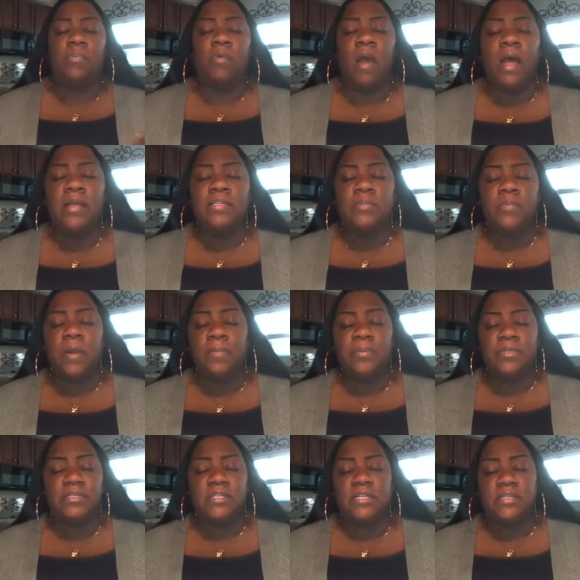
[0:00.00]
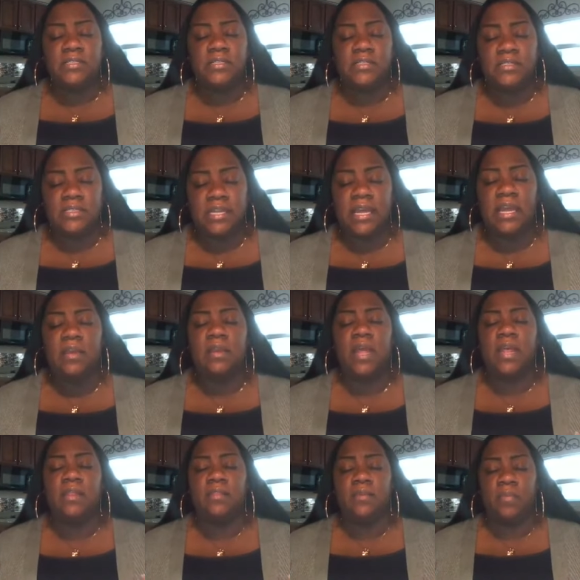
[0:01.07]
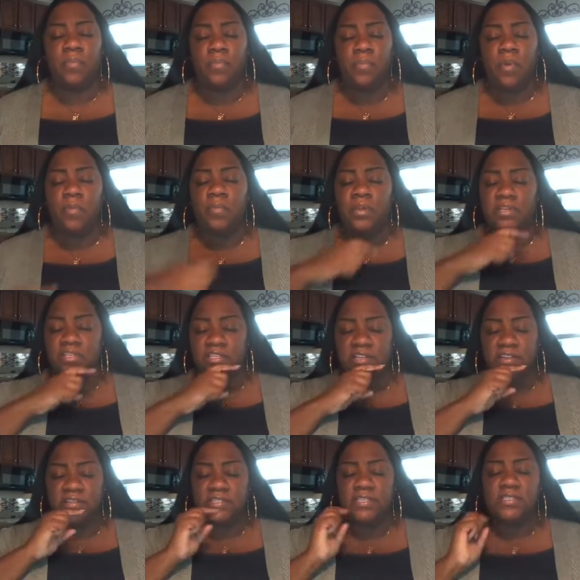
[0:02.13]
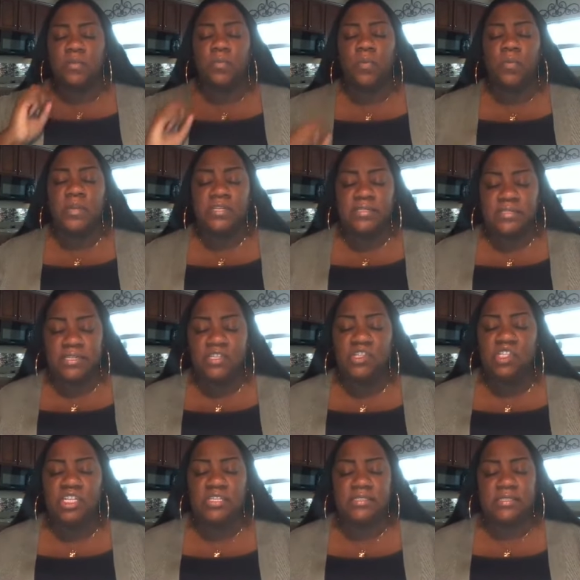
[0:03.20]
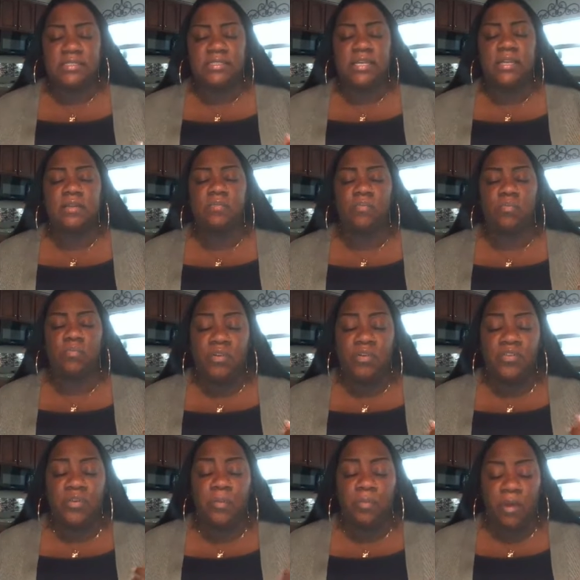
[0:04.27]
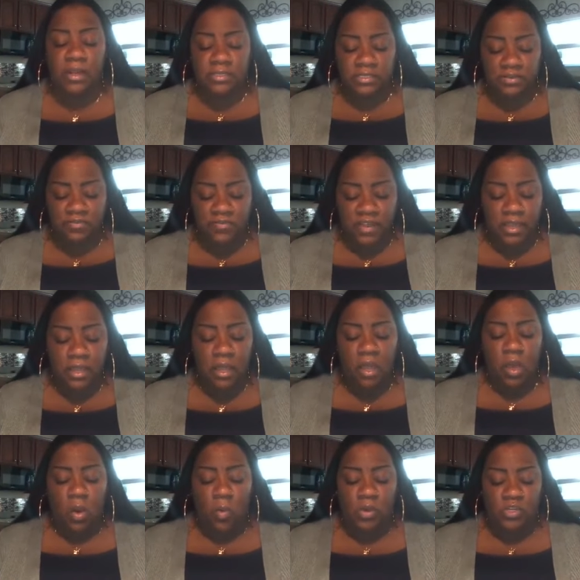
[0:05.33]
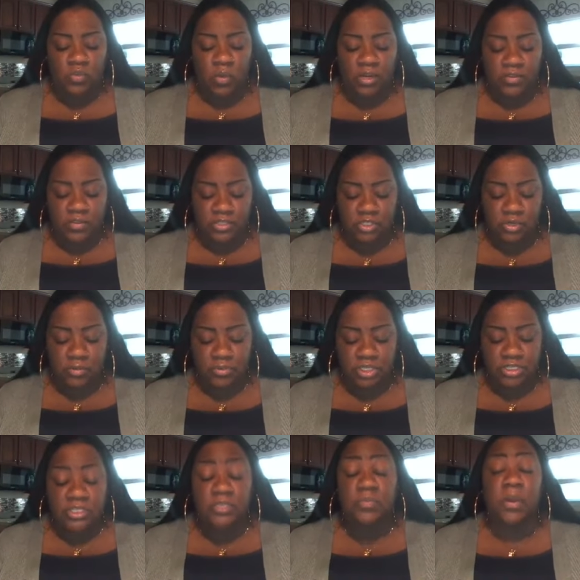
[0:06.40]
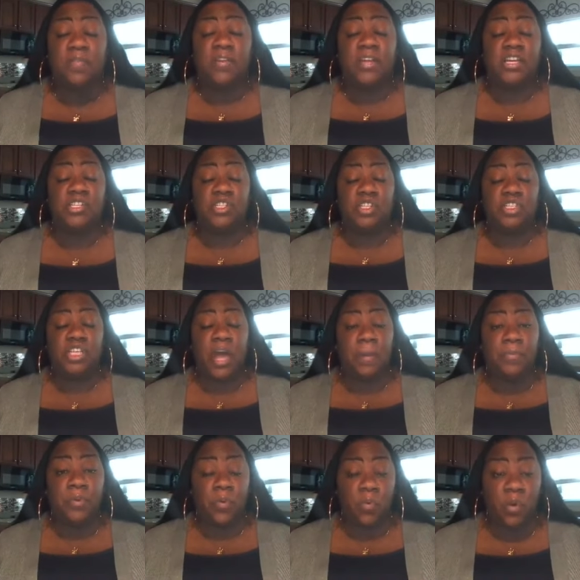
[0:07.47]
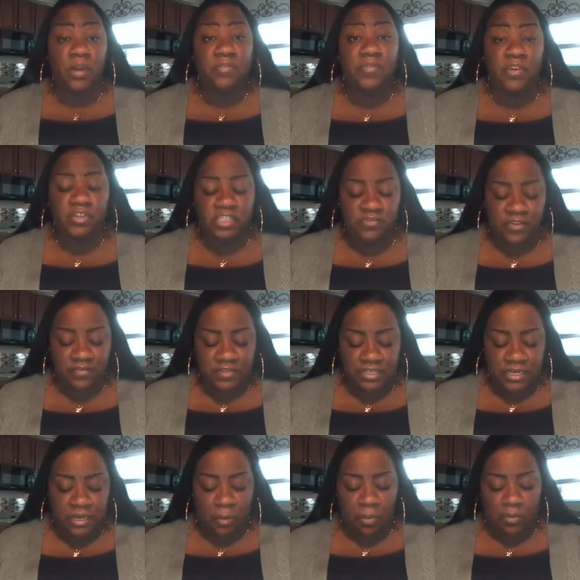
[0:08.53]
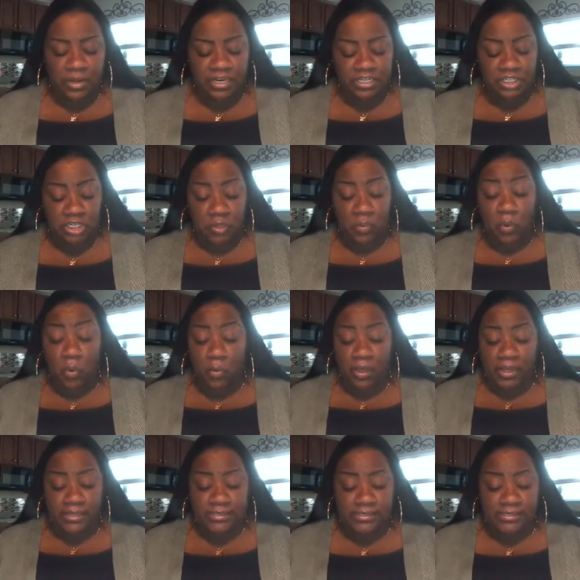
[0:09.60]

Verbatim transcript: Bronze represents sin, and when Jesus, and when we see Jesus and with the bronzen feet, which one of the scriptures is Revelation chapter 1, verse 15. I'm gonna read it to you real quick.